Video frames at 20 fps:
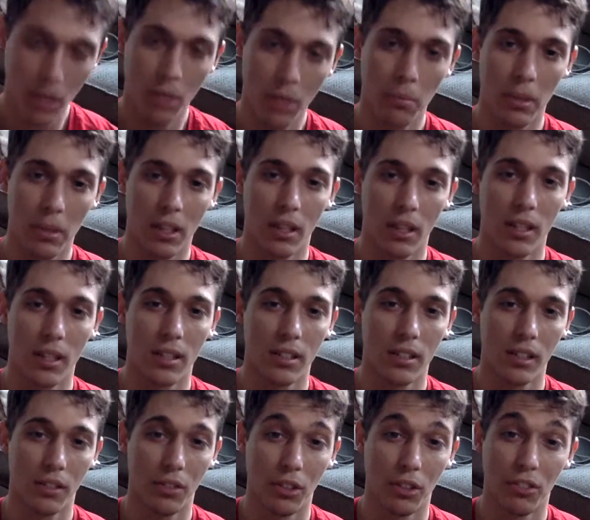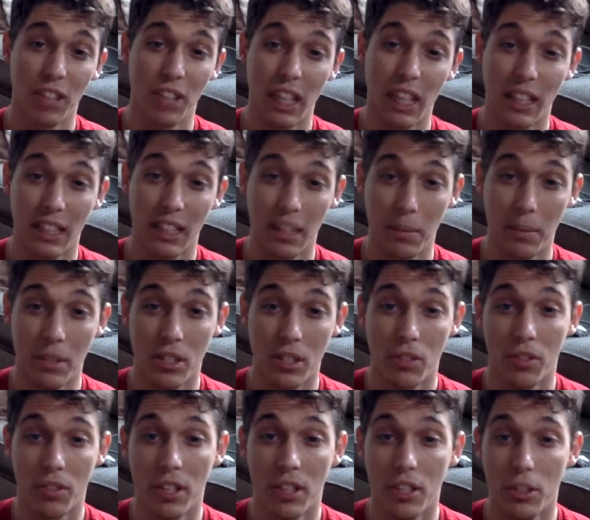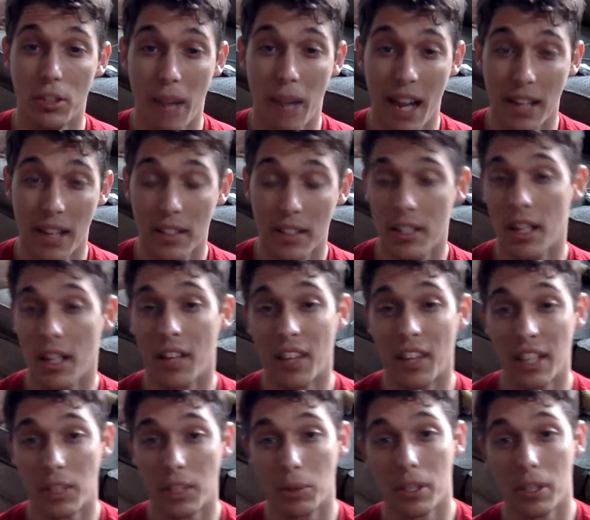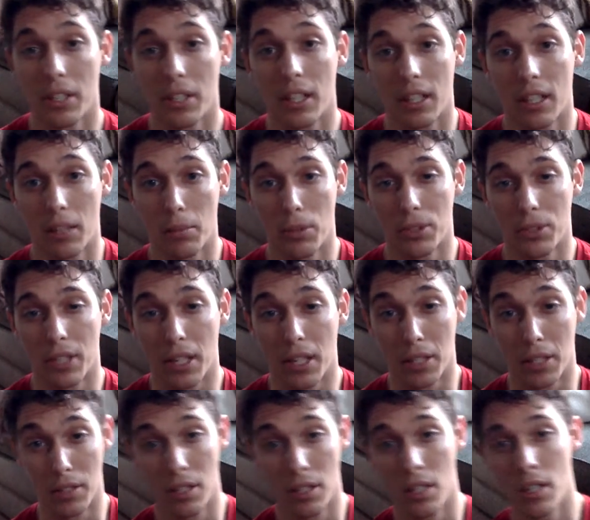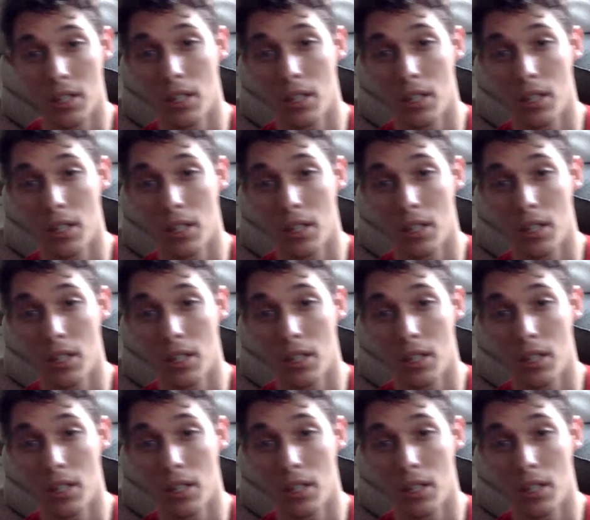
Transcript: Because if you're failing, that means you've hit your max, and that's where you get the most gains.